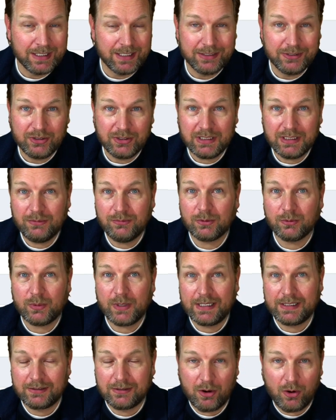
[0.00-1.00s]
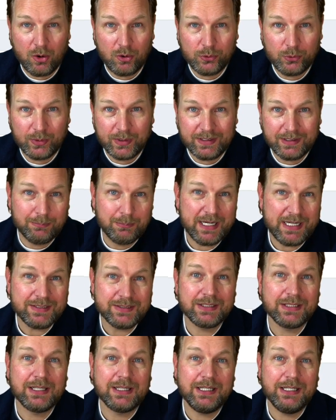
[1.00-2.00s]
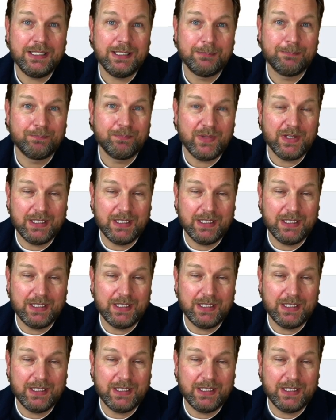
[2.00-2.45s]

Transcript: You can even write code with it. Basically,